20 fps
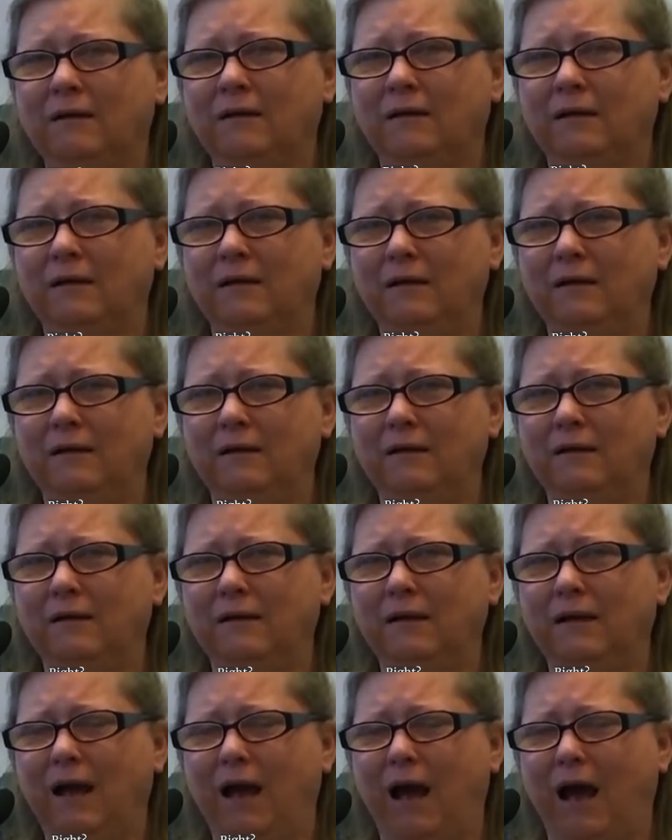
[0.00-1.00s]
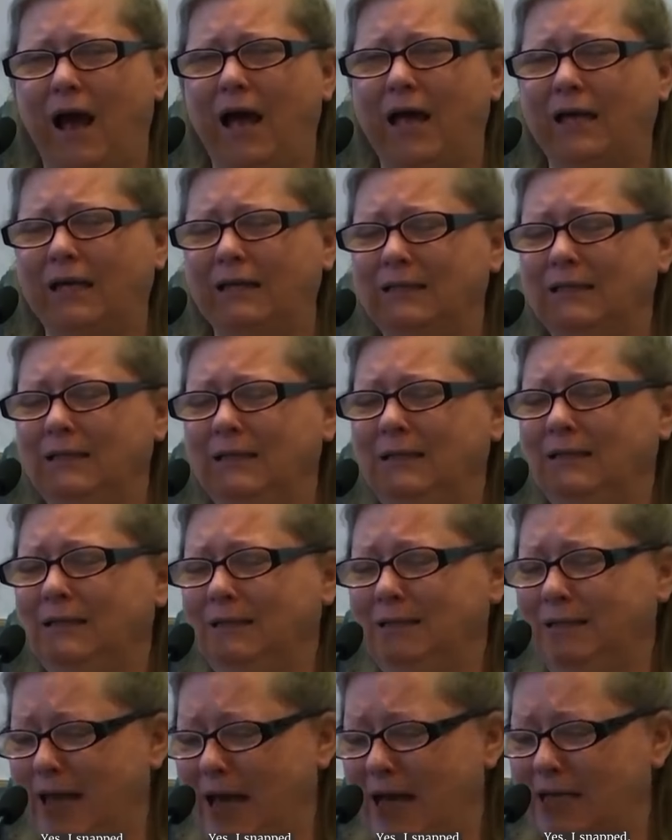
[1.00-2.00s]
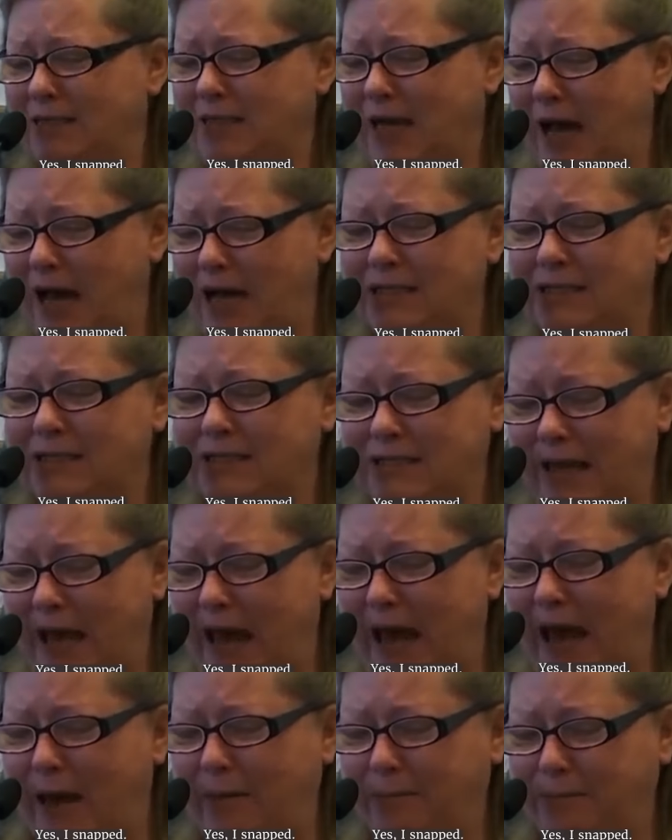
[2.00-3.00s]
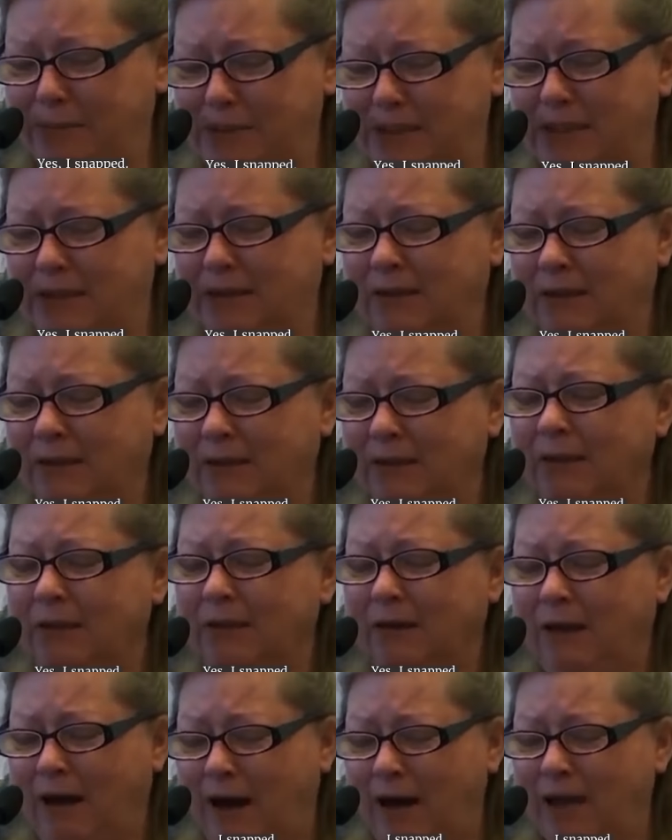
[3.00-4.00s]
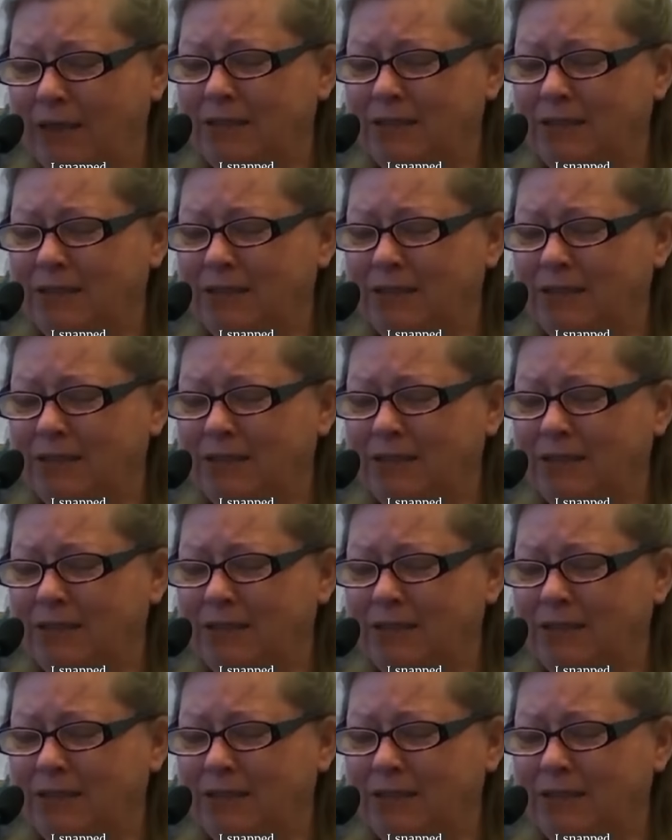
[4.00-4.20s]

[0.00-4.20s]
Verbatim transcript: right? I, yes, I snapped. I